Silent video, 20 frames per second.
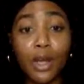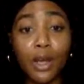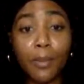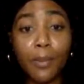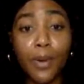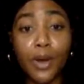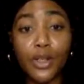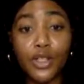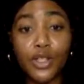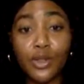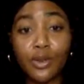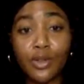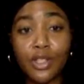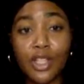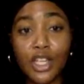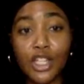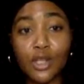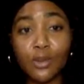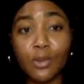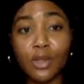a personal
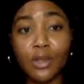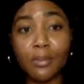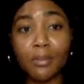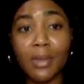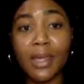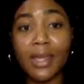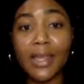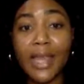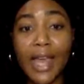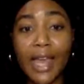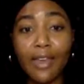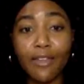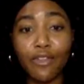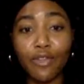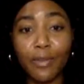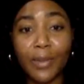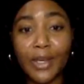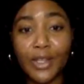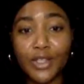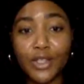session with me, that
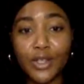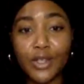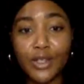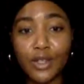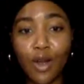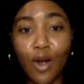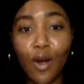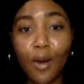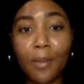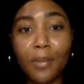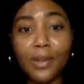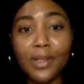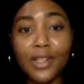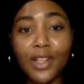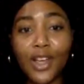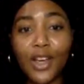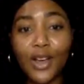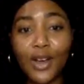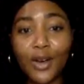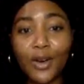information is all
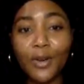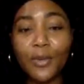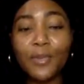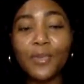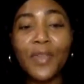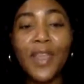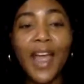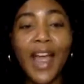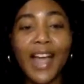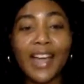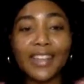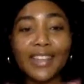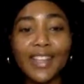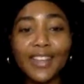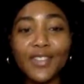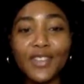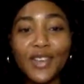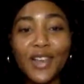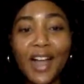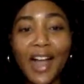below. I love
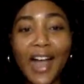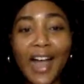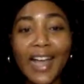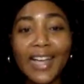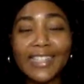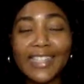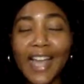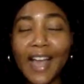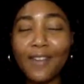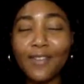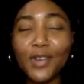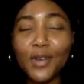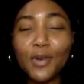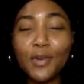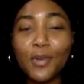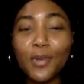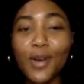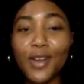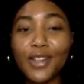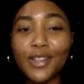you guys. Have a
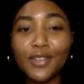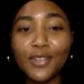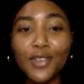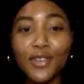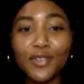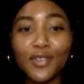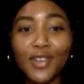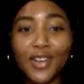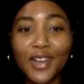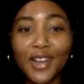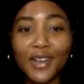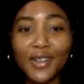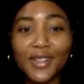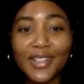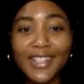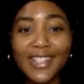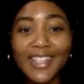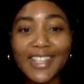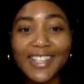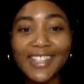wonderful Virgo
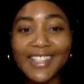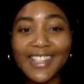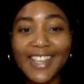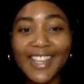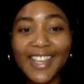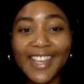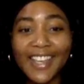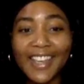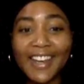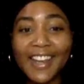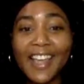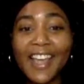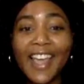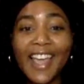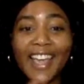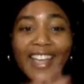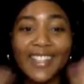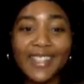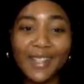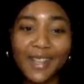season.
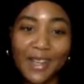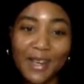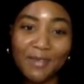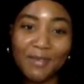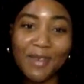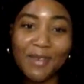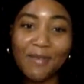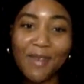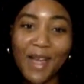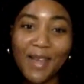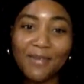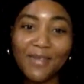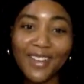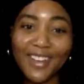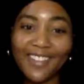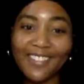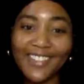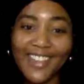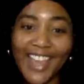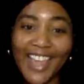It's going to be my
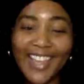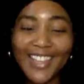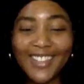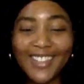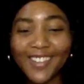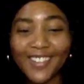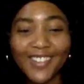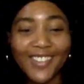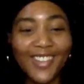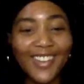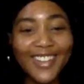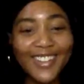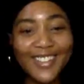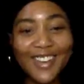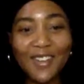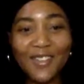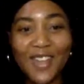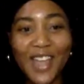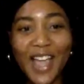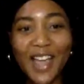birthday. So if you want to
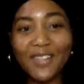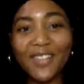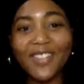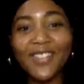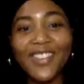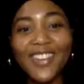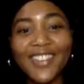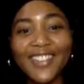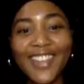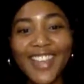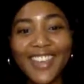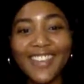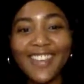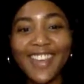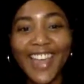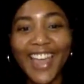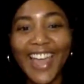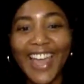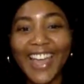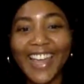drop a happy birthday, you
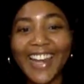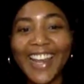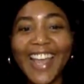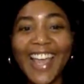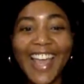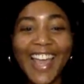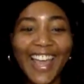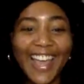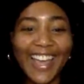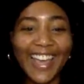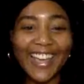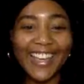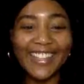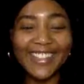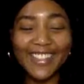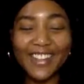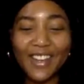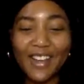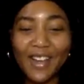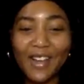can.
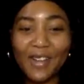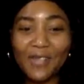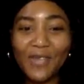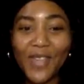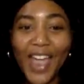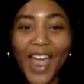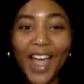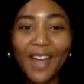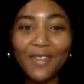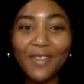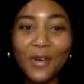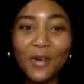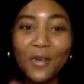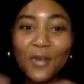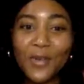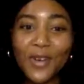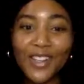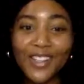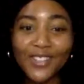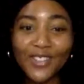And have a
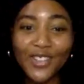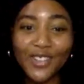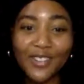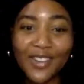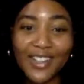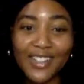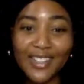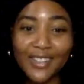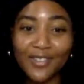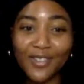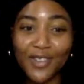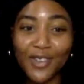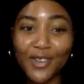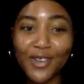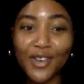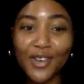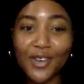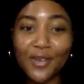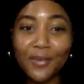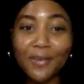wonderful rest of
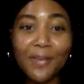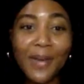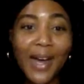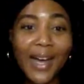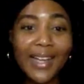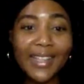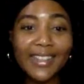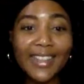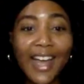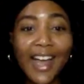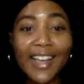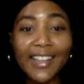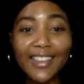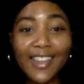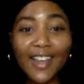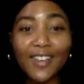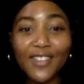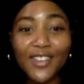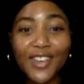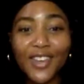your month. I
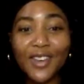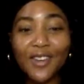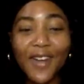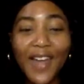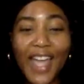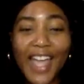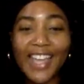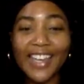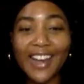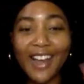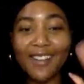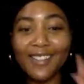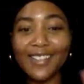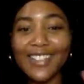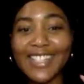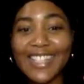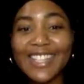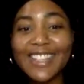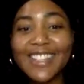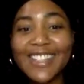love you. And I'll
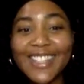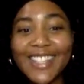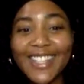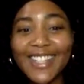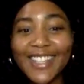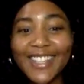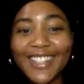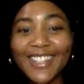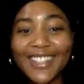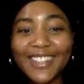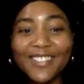see you soon.